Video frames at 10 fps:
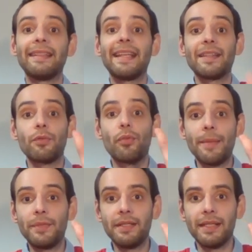And then
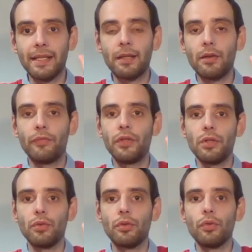grab the link
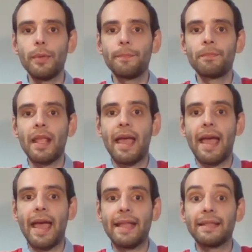of the YouTube
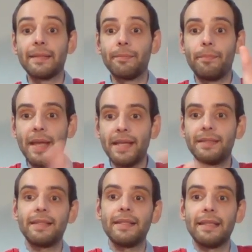and
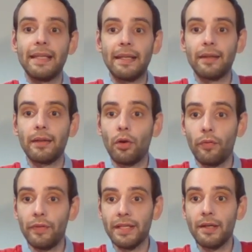paste it in
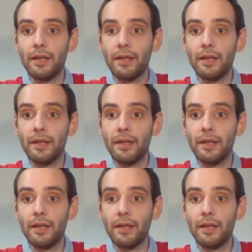over